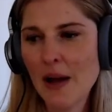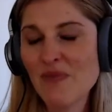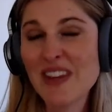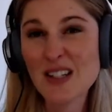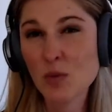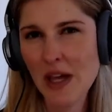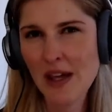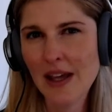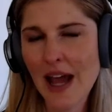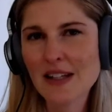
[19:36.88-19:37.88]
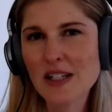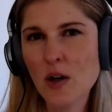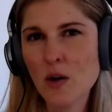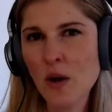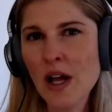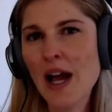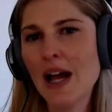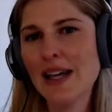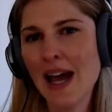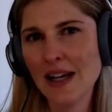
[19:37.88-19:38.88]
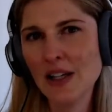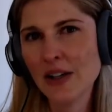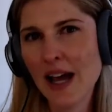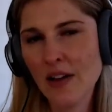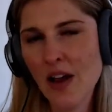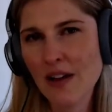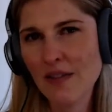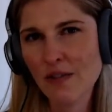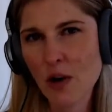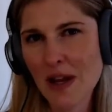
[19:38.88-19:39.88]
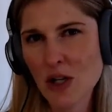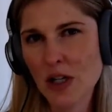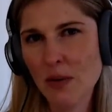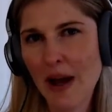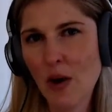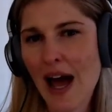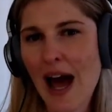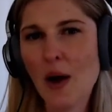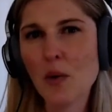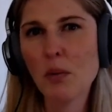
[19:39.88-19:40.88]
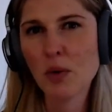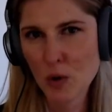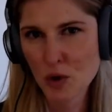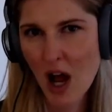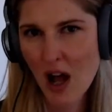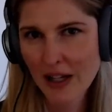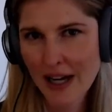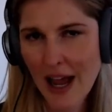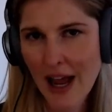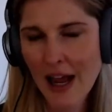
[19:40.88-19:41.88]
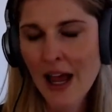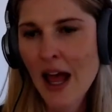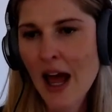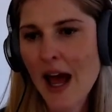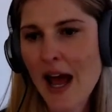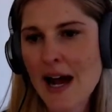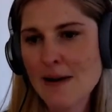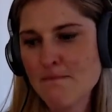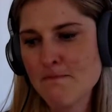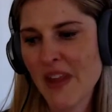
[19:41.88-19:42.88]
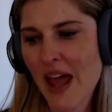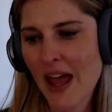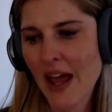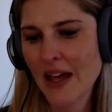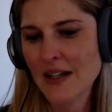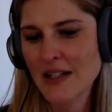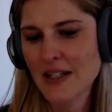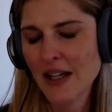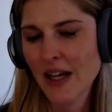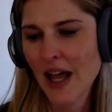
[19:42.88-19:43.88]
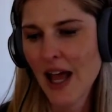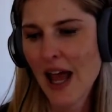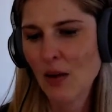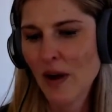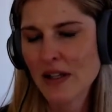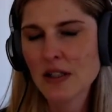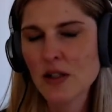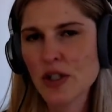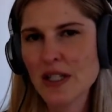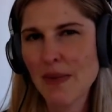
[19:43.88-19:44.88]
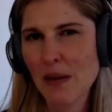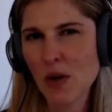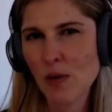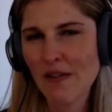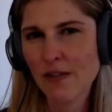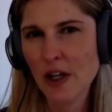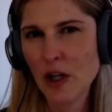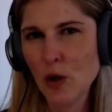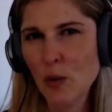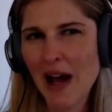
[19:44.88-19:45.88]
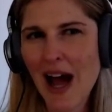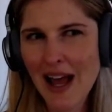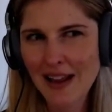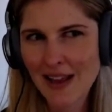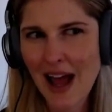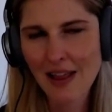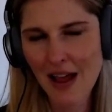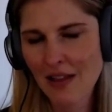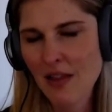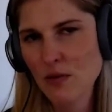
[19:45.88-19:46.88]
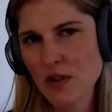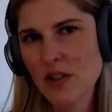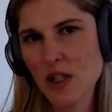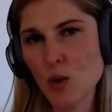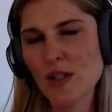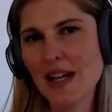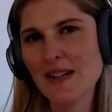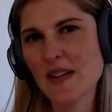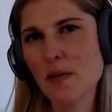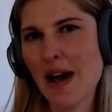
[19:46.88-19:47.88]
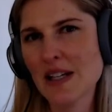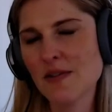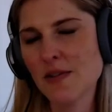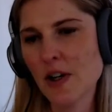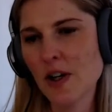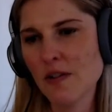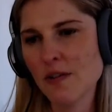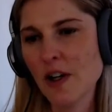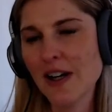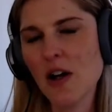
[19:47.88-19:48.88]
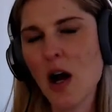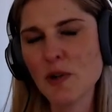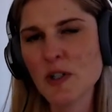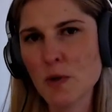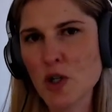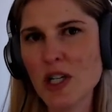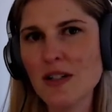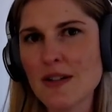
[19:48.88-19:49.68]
this week. And so again, you'll get a lot of information about how to approach holiday and what solutions might be right for you. But I like those two sites the best for e-commerce merchants.